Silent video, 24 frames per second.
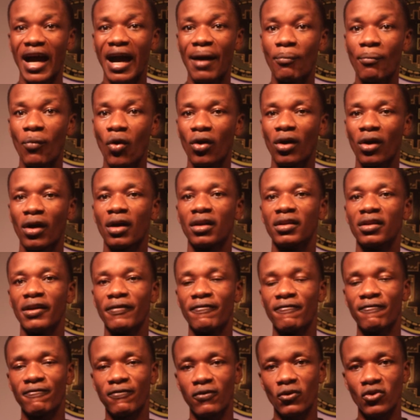among the
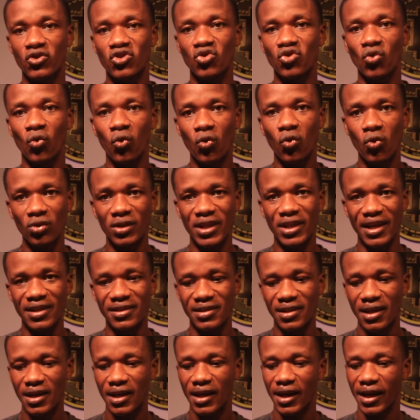first
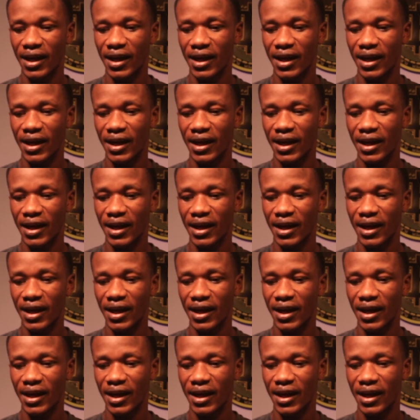holders.